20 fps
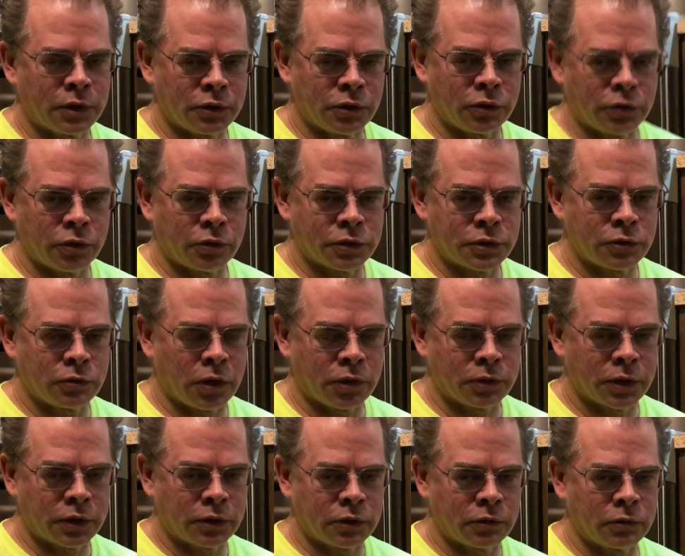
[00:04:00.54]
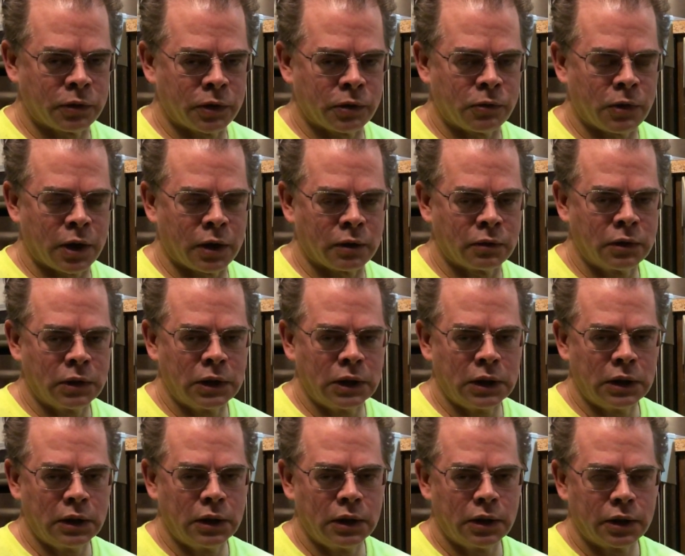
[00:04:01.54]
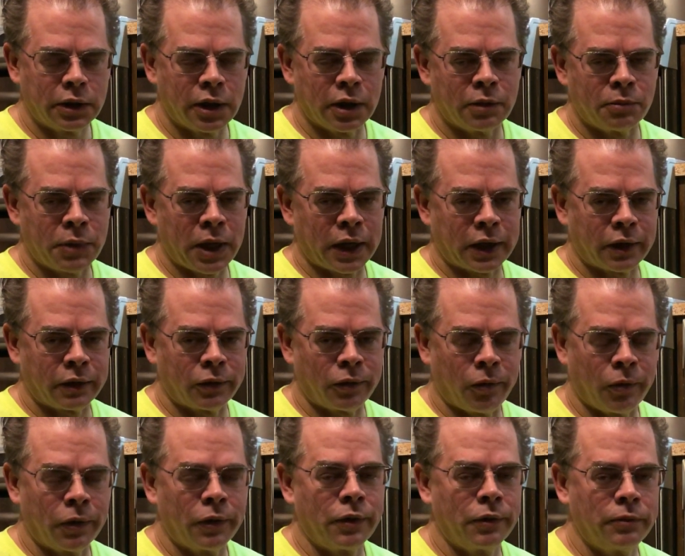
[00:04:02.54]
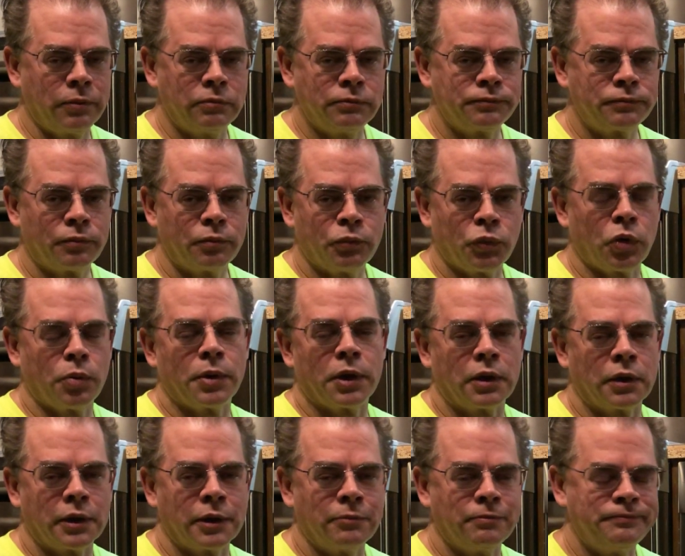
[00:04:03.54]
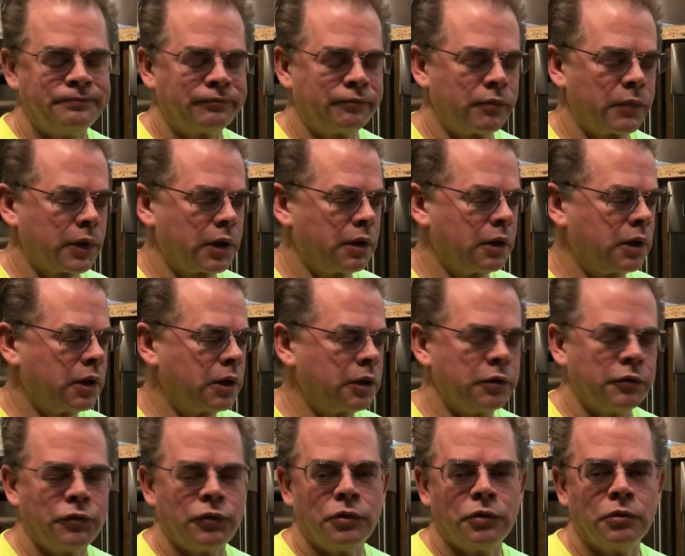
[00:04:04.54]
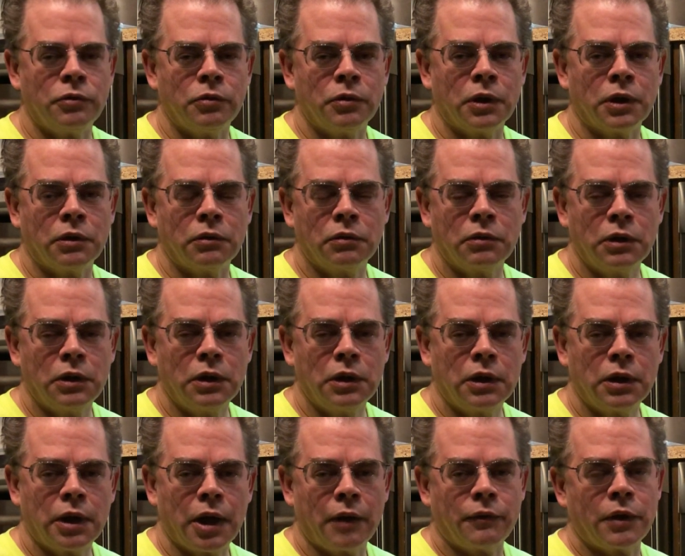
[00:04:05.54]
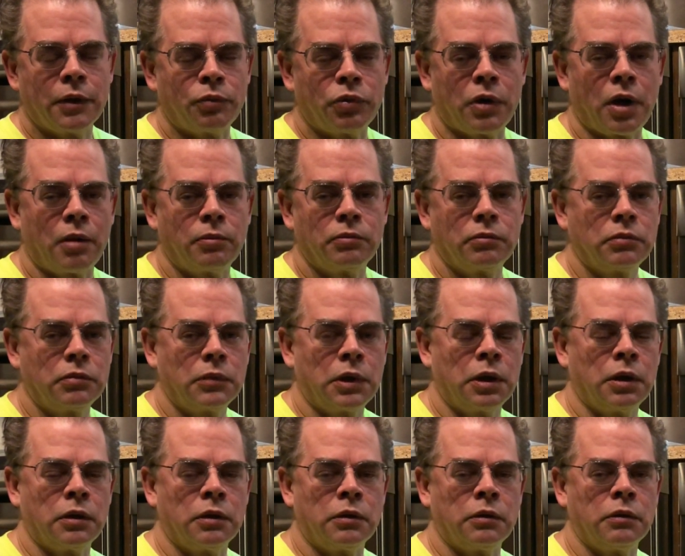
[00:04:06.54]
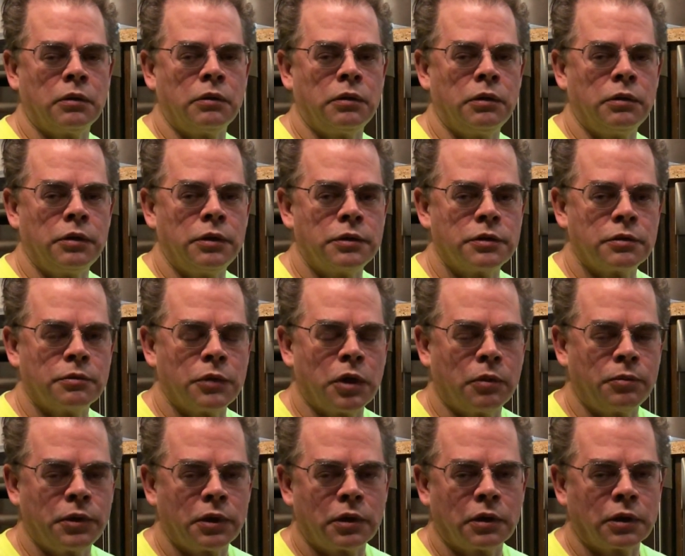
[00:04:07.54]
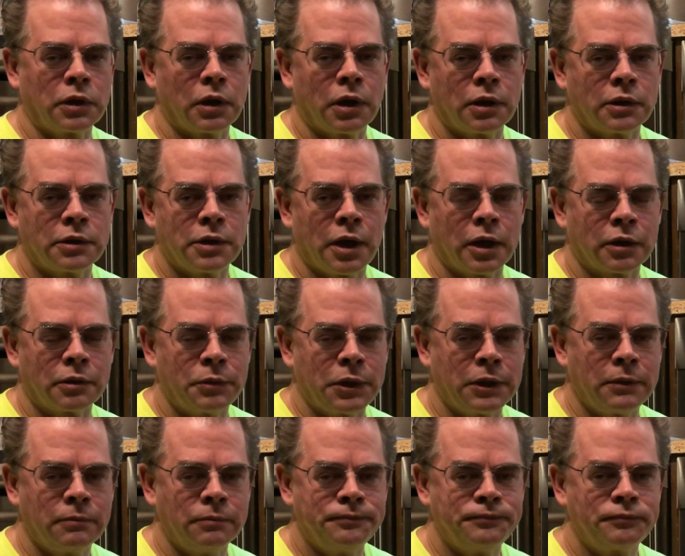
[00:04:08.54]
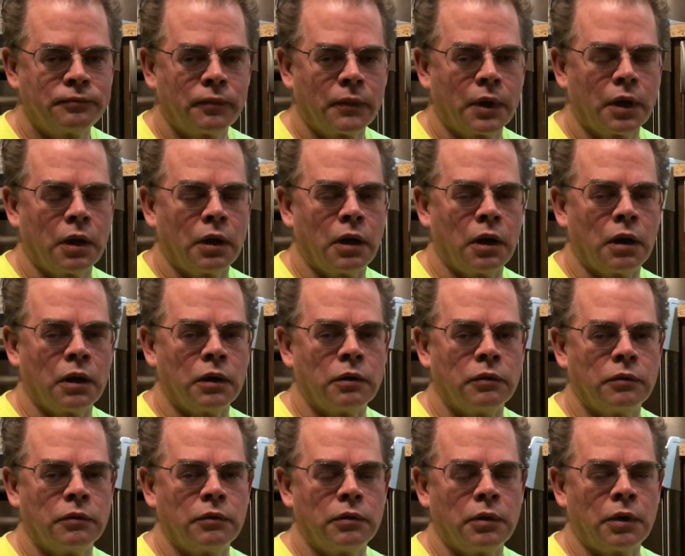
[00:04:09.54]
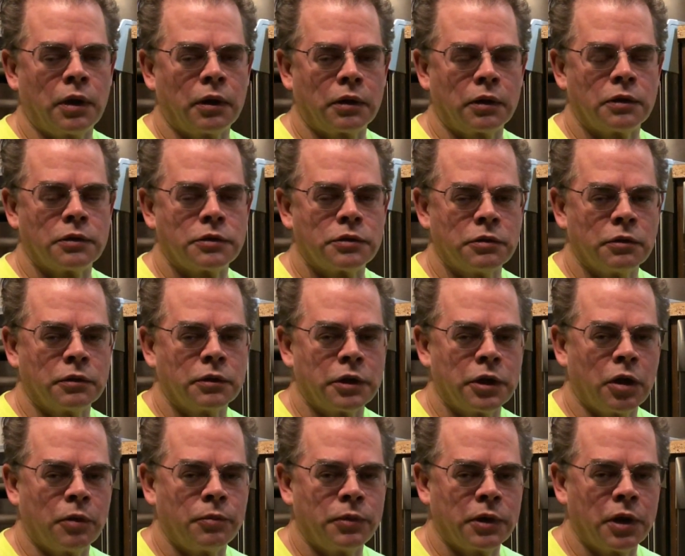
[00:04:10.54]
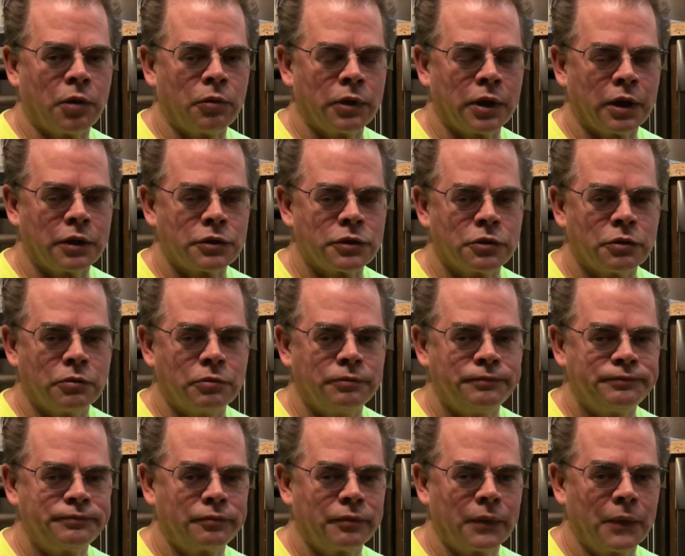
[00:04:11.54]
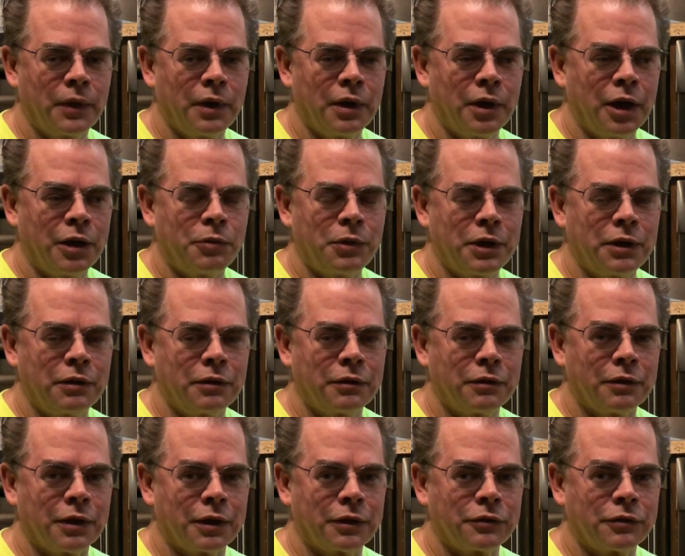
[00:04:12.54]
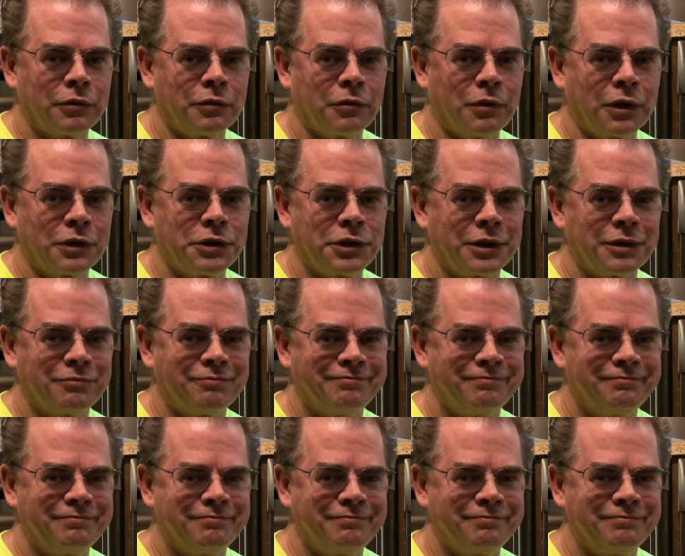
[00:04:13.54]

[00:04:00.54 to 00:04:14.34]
that don't know what's wrong with it, that really want to get it back in order permanently. If you have that problem and you need some help, you can contact me, and I can certainly help you out with that. So anyway, thanks for watching.